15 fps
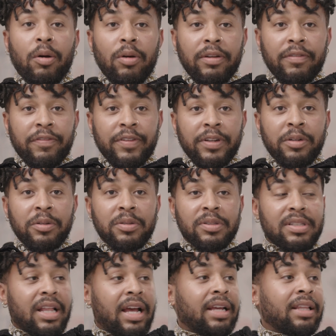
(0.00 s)
it feels
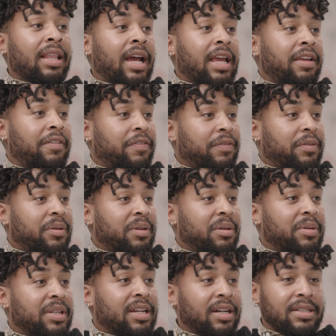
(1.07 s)
like life,
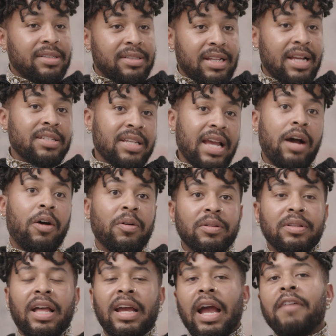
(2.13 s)
because that's how,
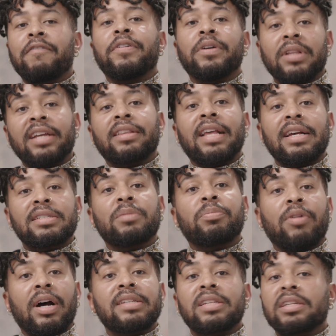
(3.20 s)
like, I feel like that's the
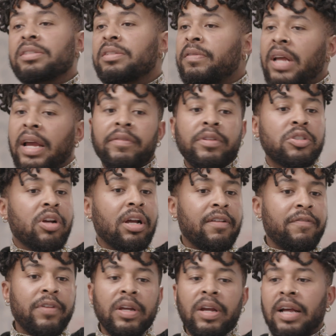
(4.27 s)
process of life. You're trying to
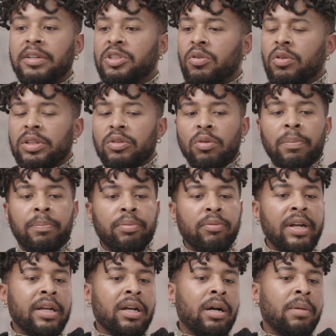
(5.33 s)
figure out, you're going through a
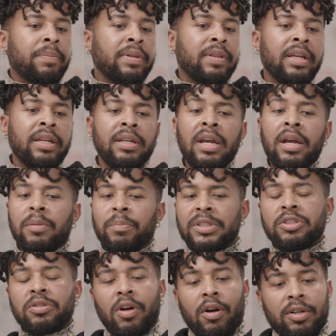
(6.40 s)
breakup, and then
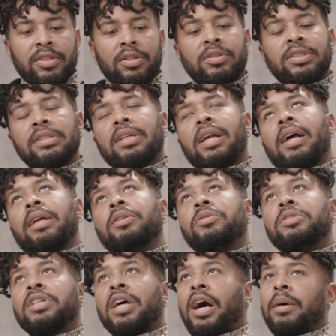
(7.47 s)
but you also just got a new
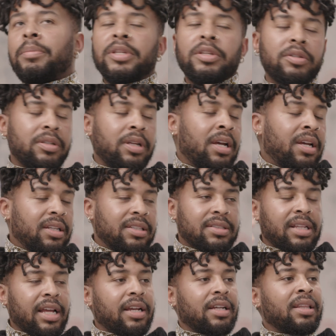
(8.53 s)
job, and
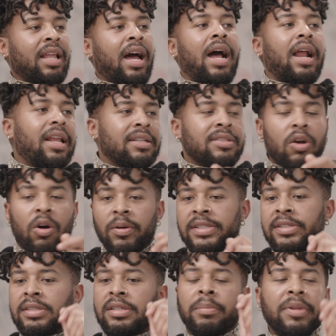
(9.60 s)
it's like a lot. It's
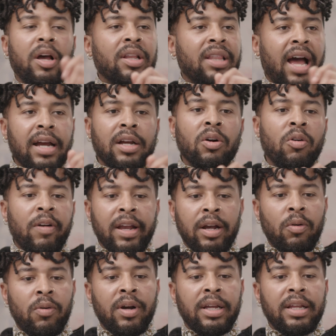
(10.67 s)
always a lot going
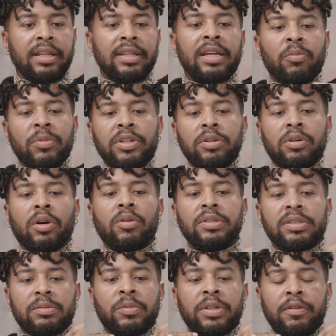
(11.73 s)
on, and then
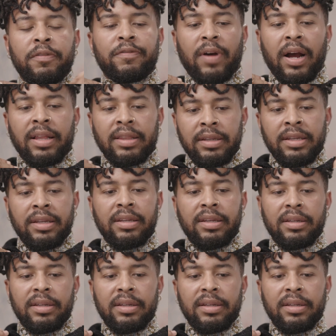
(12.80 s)
when you finally